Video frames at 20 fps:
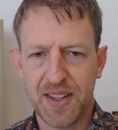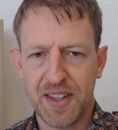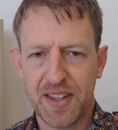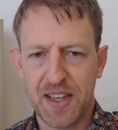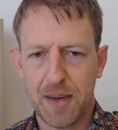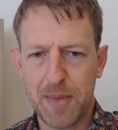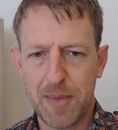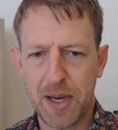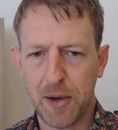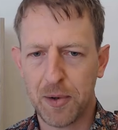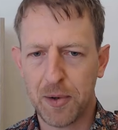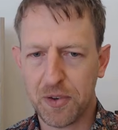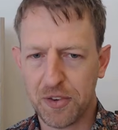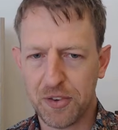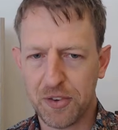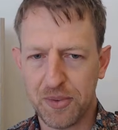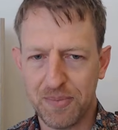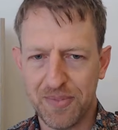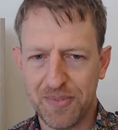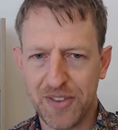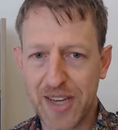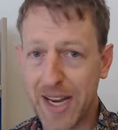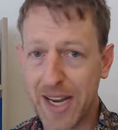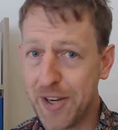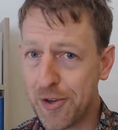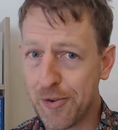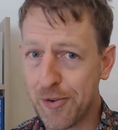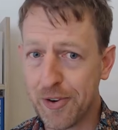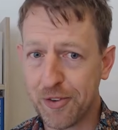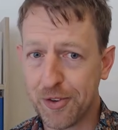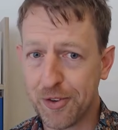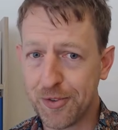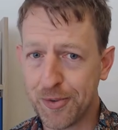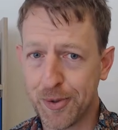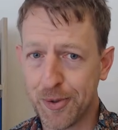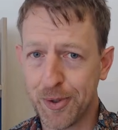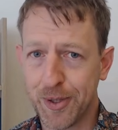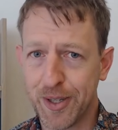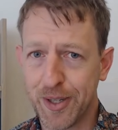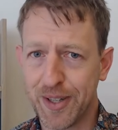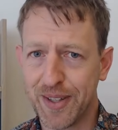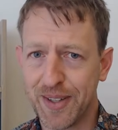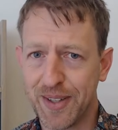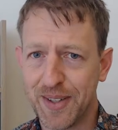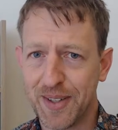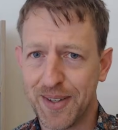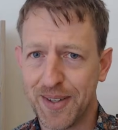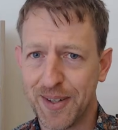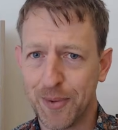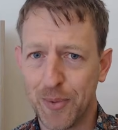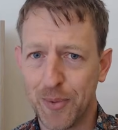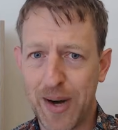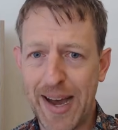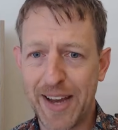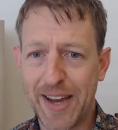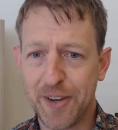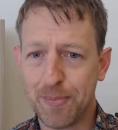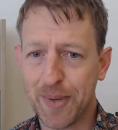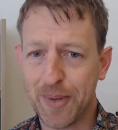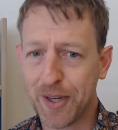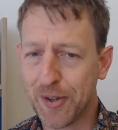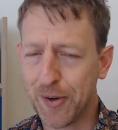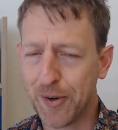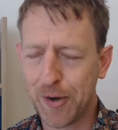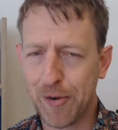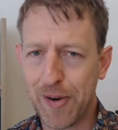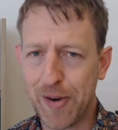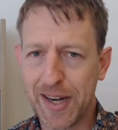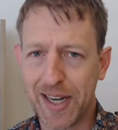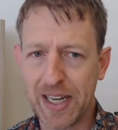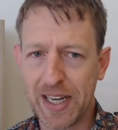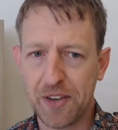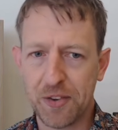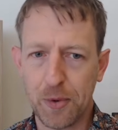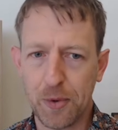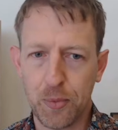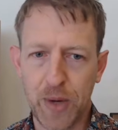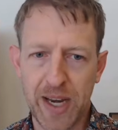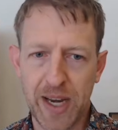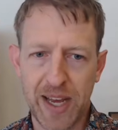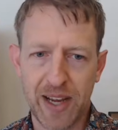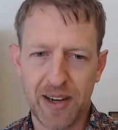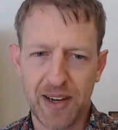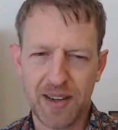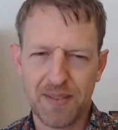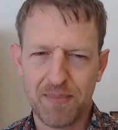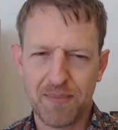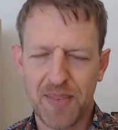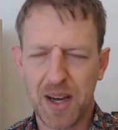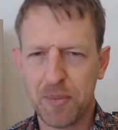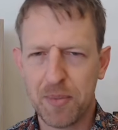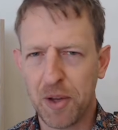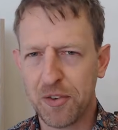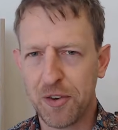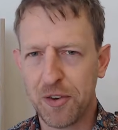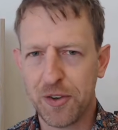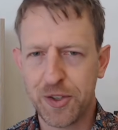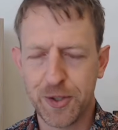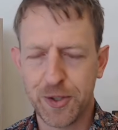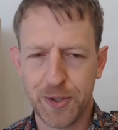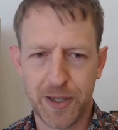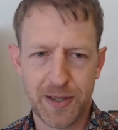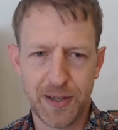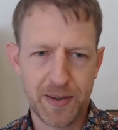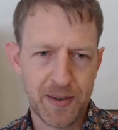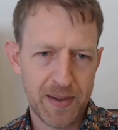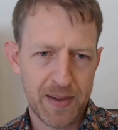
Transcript: I mean, it looks dangerous for white, but concretely, is it winning? I'm not so sure.